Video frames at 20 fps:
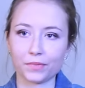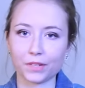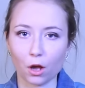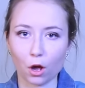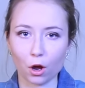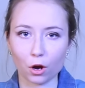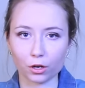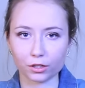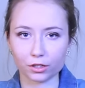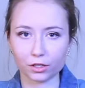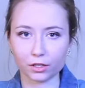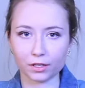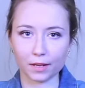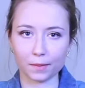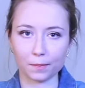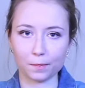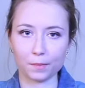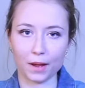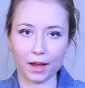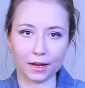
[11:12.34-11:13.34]
hard to
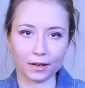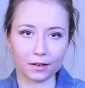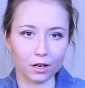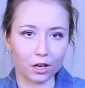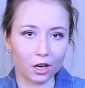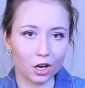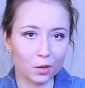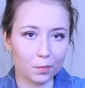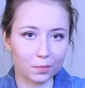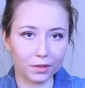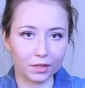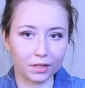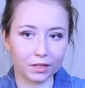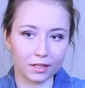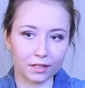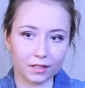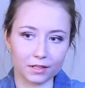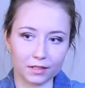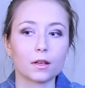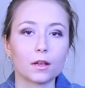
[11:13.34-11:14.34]
get back up
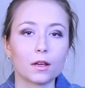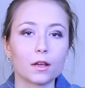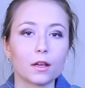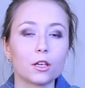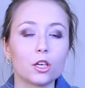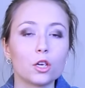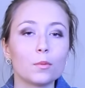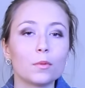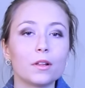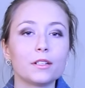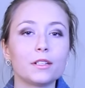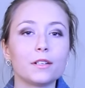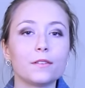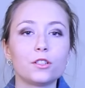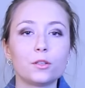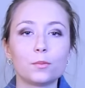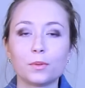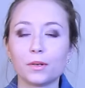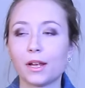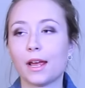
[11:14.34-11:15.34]
because cumulative
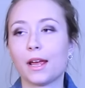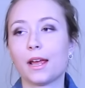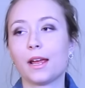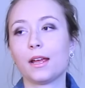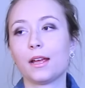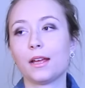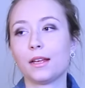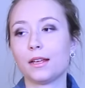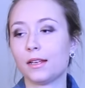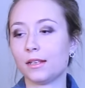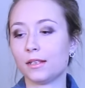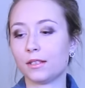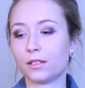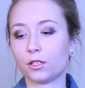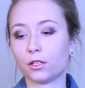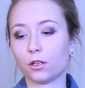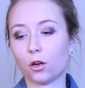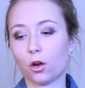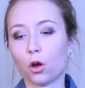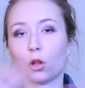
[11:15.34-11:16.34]
GPA
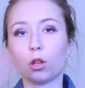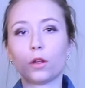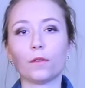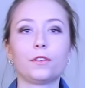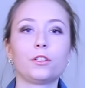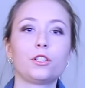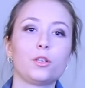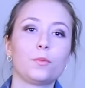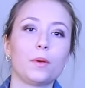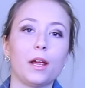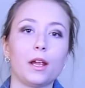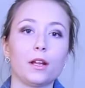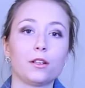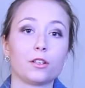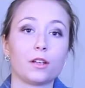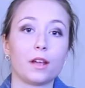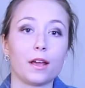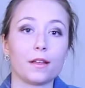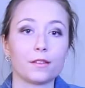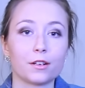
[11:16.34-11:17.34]
is all of the GPA
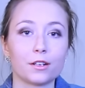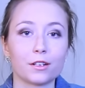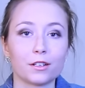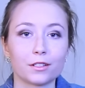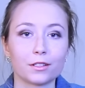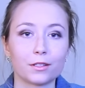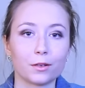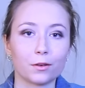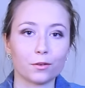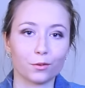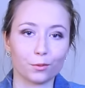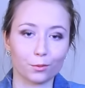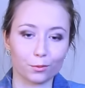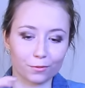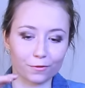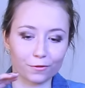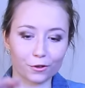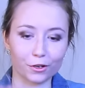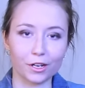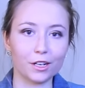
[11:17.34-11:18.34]
together, so
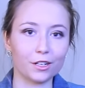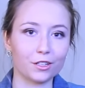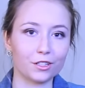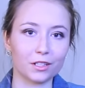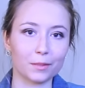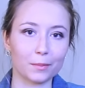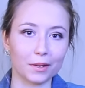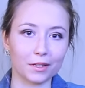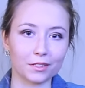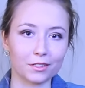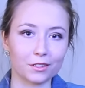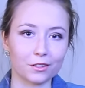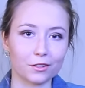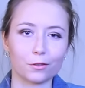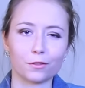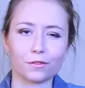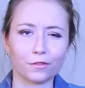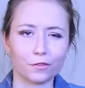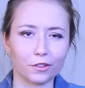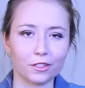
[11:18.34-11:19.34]
for each
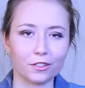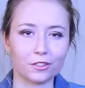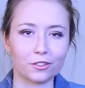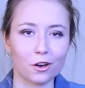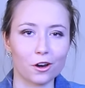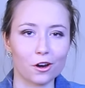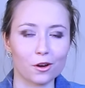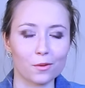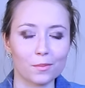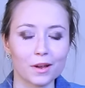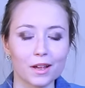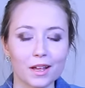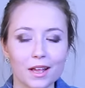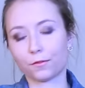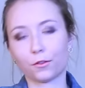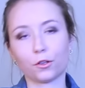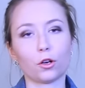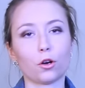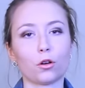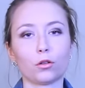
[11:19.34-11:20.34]
semester or for each term,
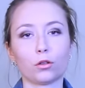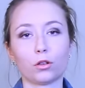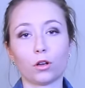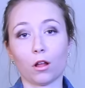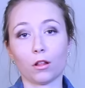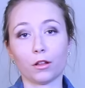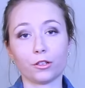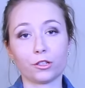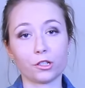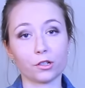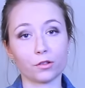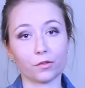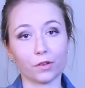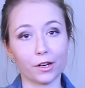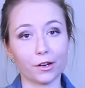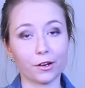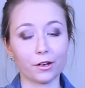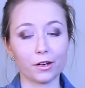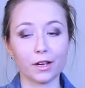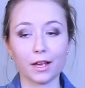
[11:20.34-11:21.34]
for your whole college
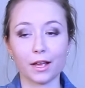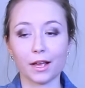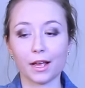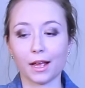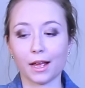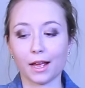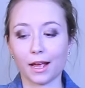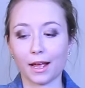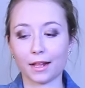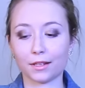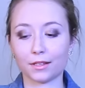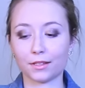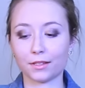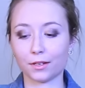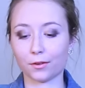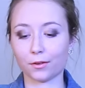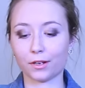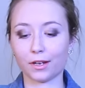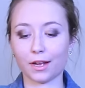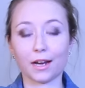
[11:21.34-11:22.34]
career. And
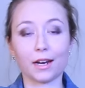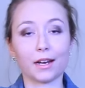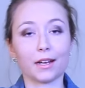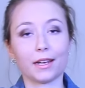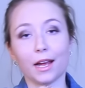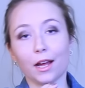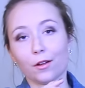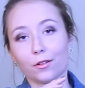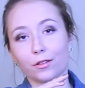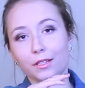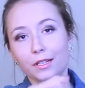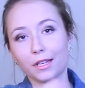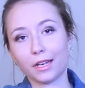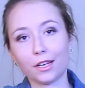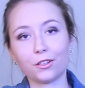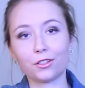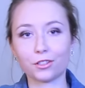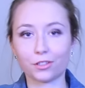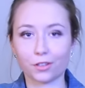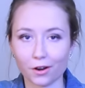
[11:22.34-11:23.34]
so it kind of counts
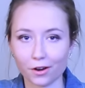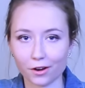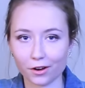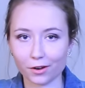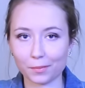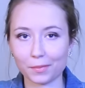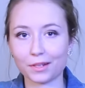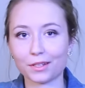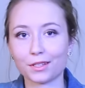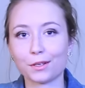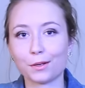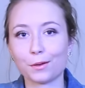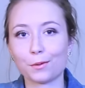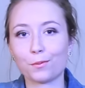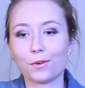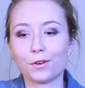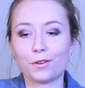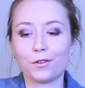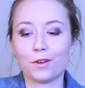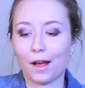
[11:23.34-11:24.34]
each term. And so
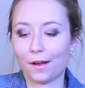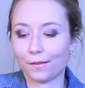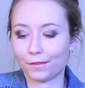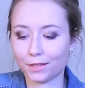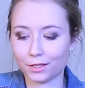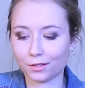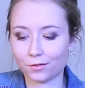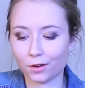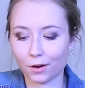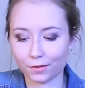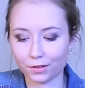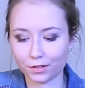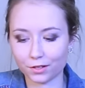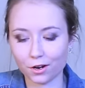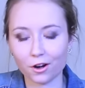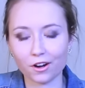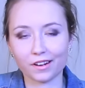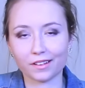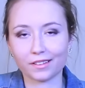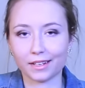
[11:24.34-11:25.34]
when you have this rough
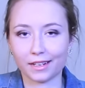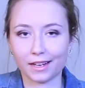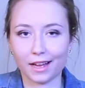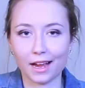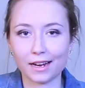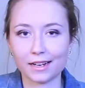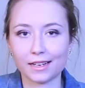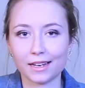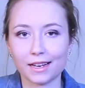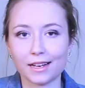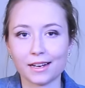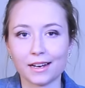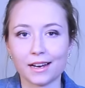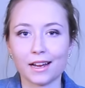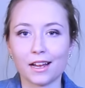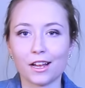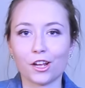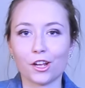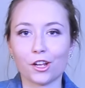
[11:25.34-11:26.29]
start, like I did,